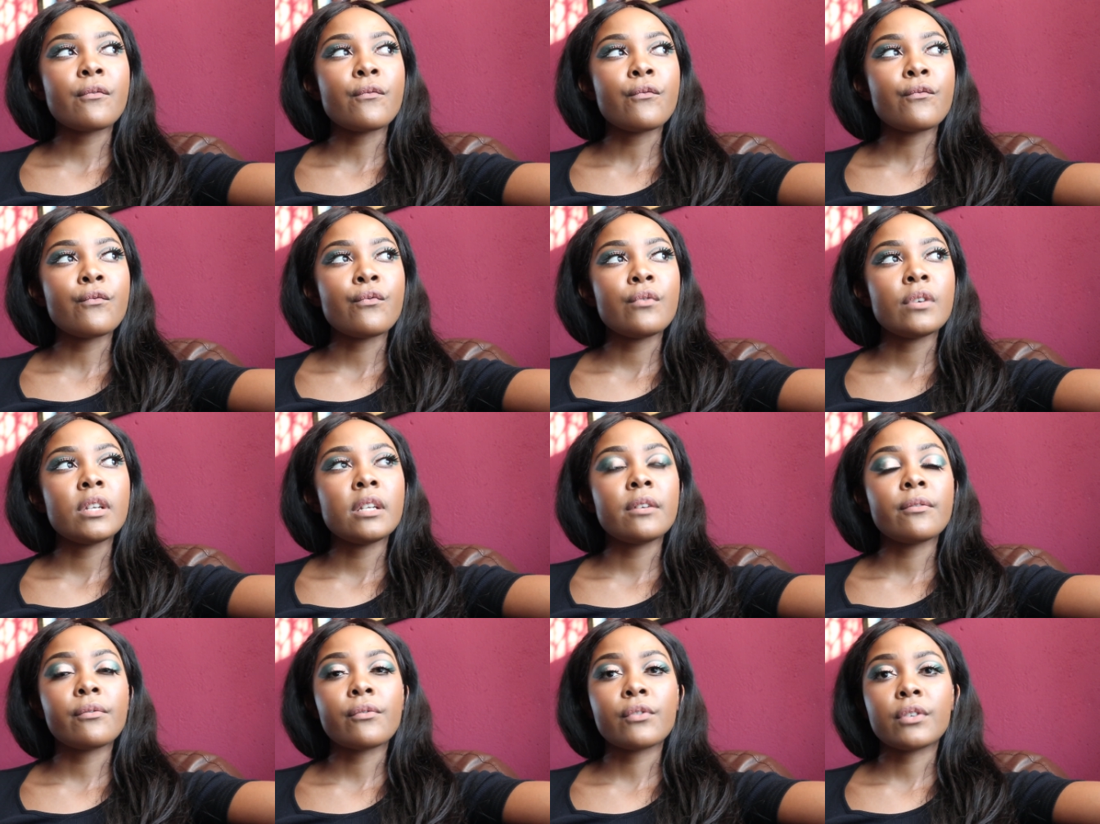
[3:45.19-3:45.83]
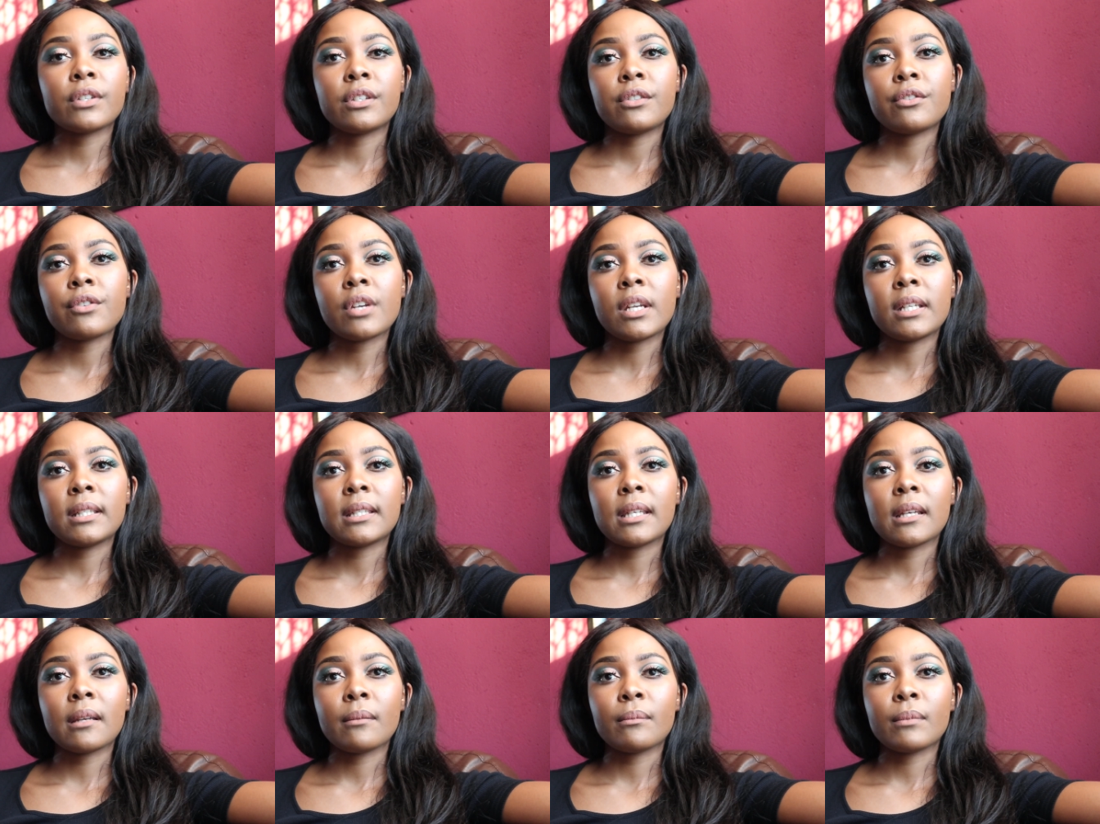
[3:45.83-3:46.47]
really
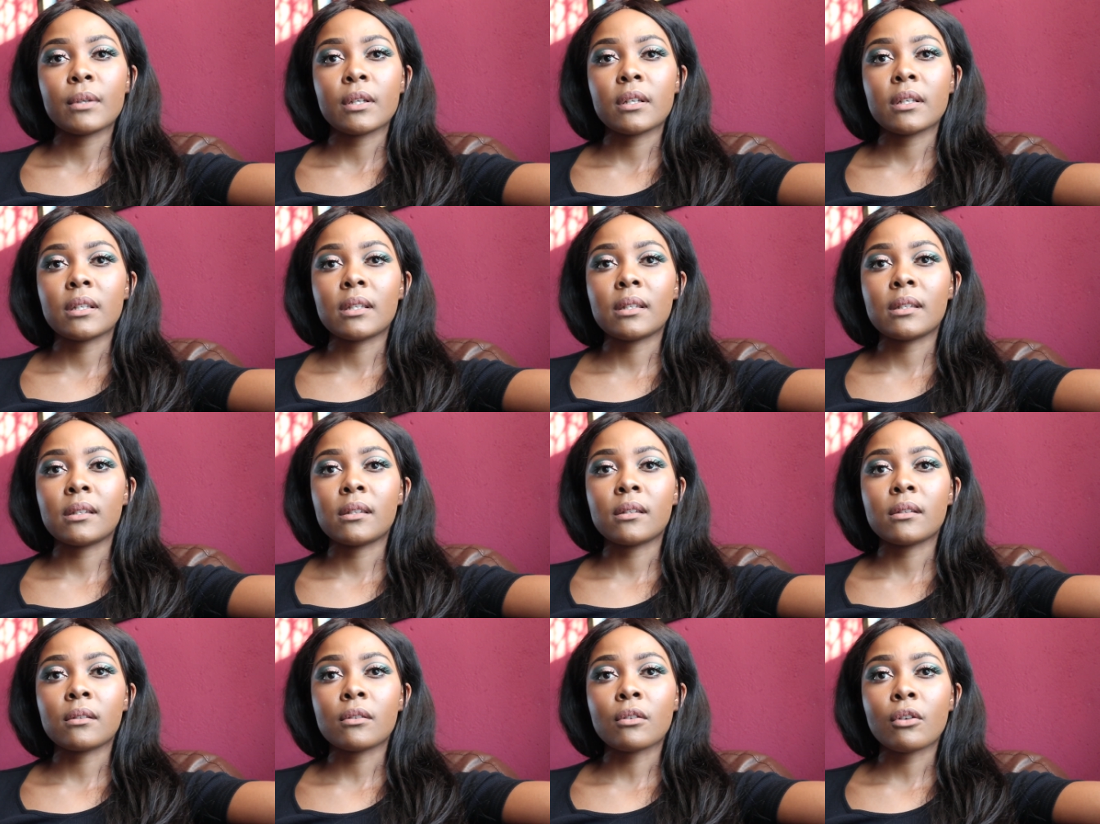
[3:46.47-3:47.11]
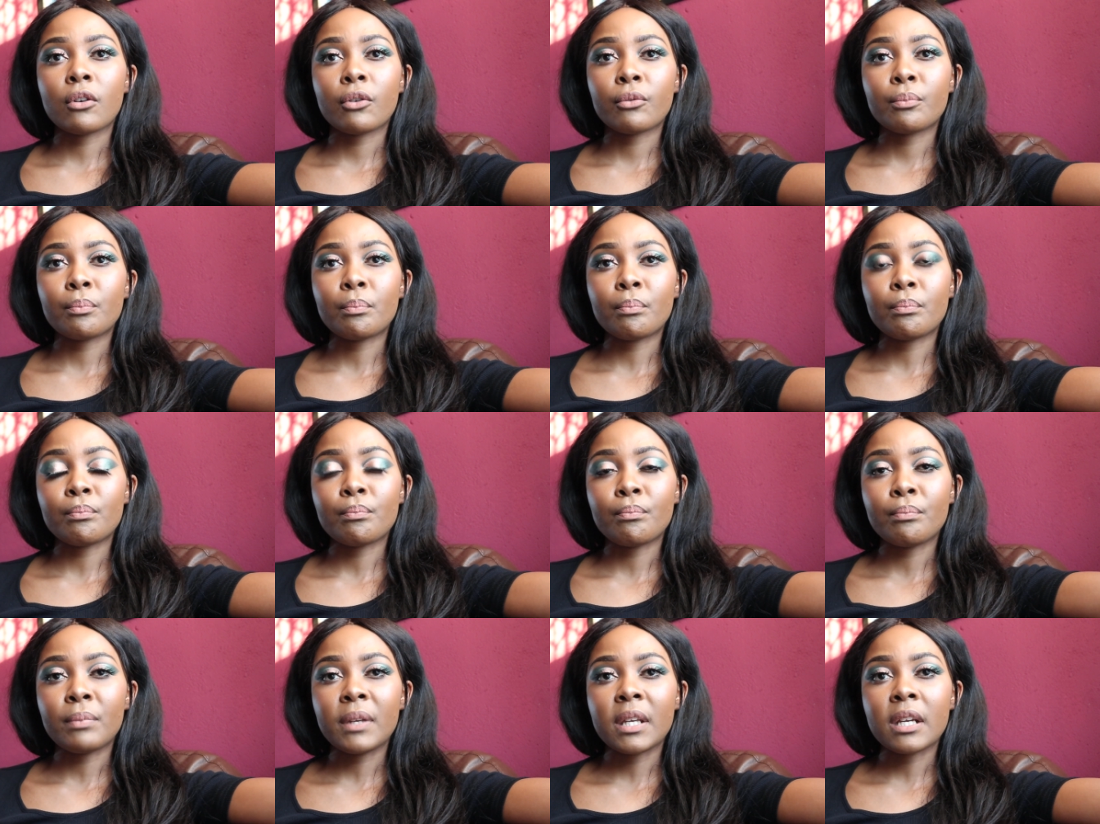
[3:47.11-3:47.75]
frustrating because not
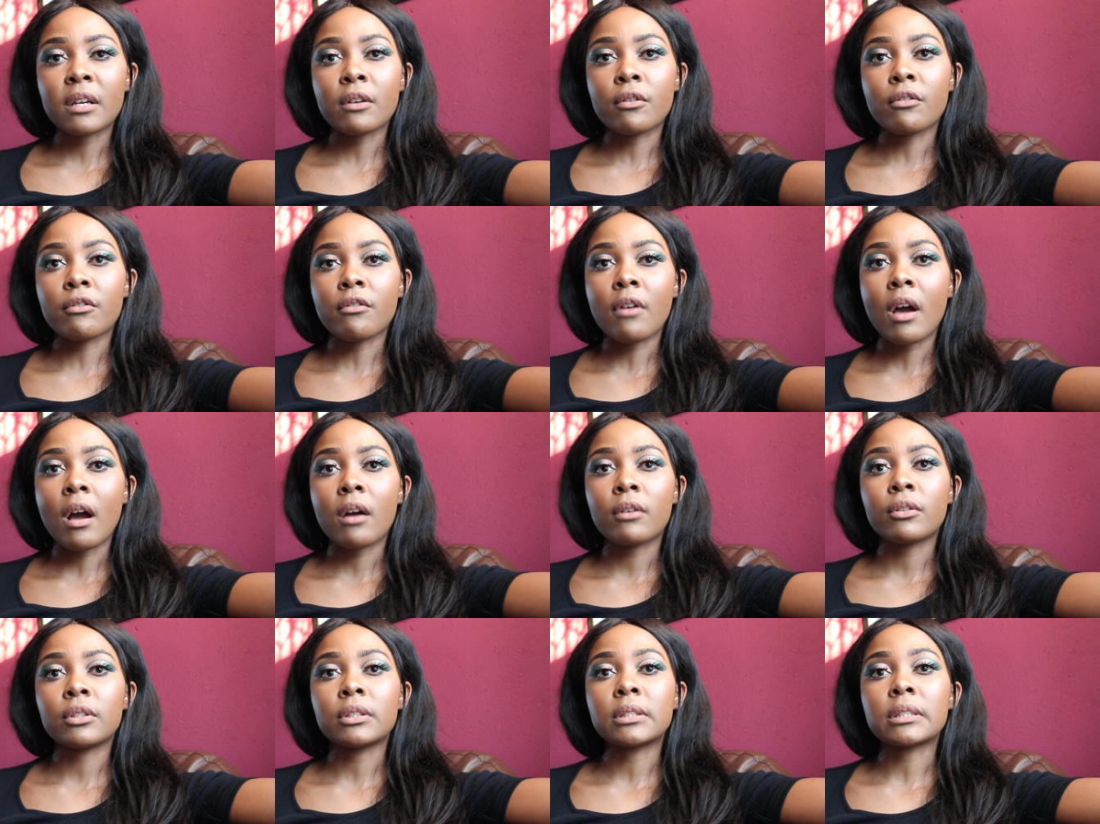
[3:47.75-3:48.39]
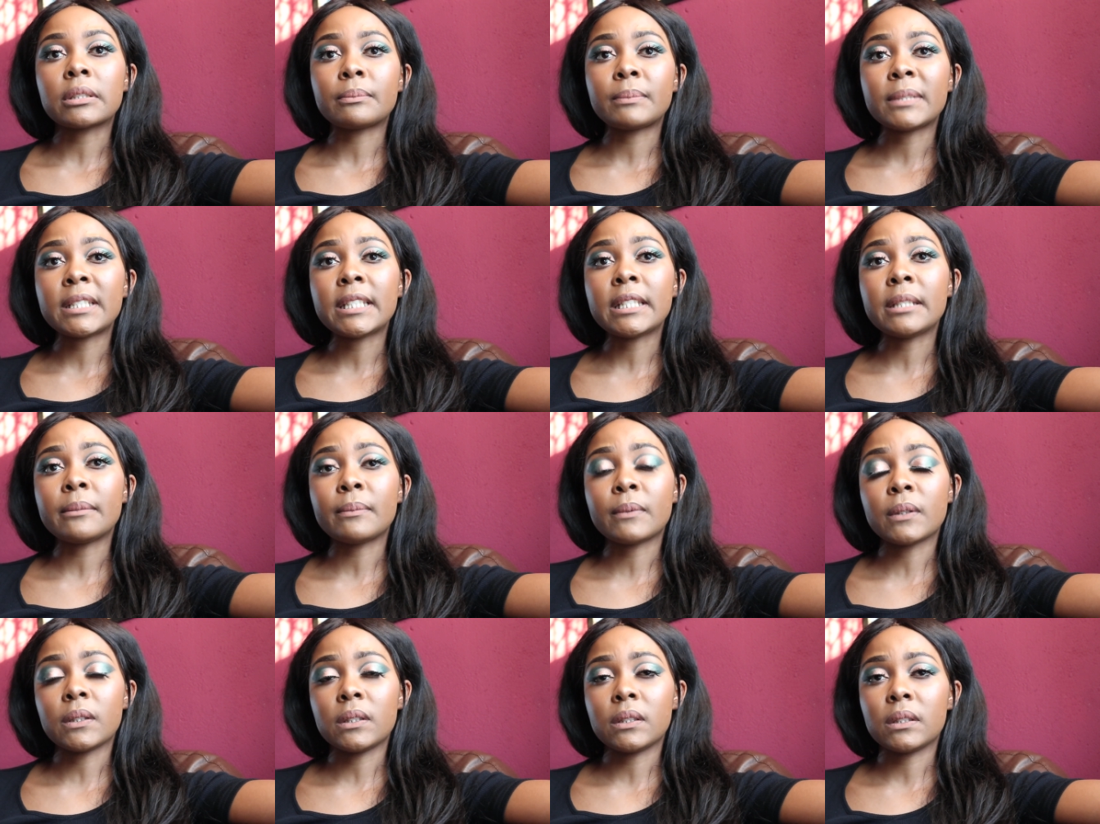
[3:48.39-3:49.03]
being around
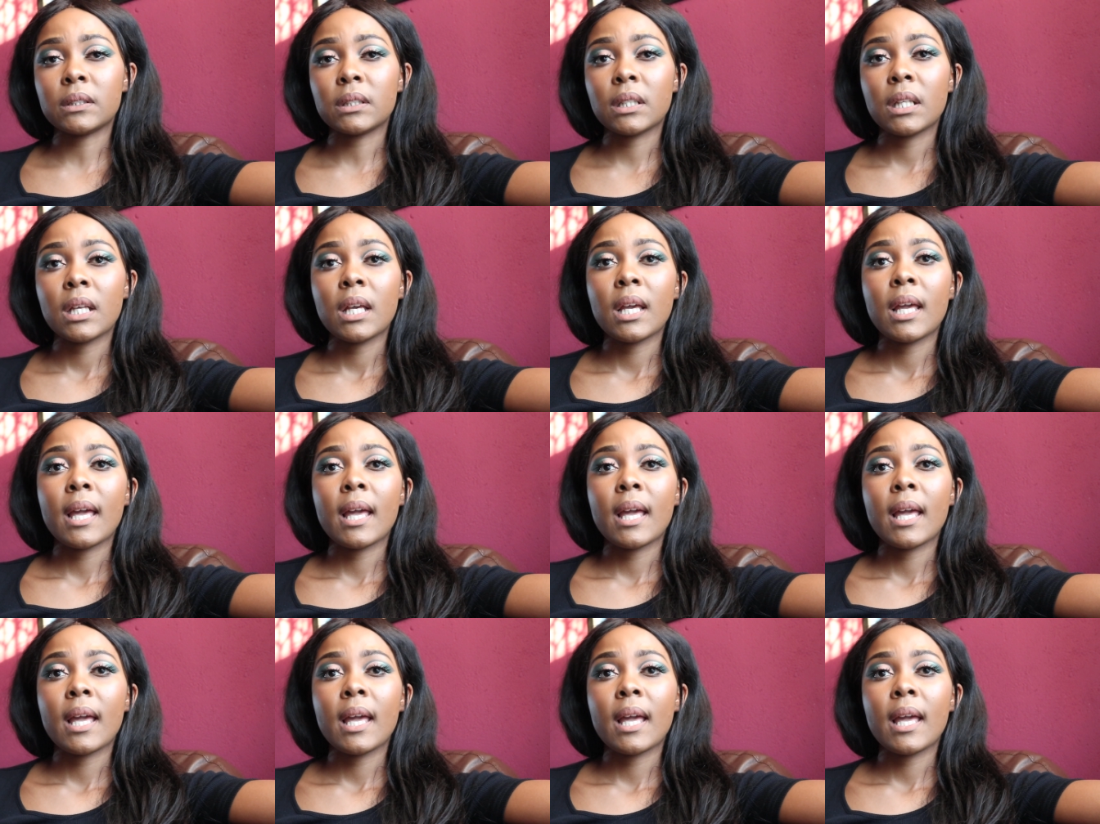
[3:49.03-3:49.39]
people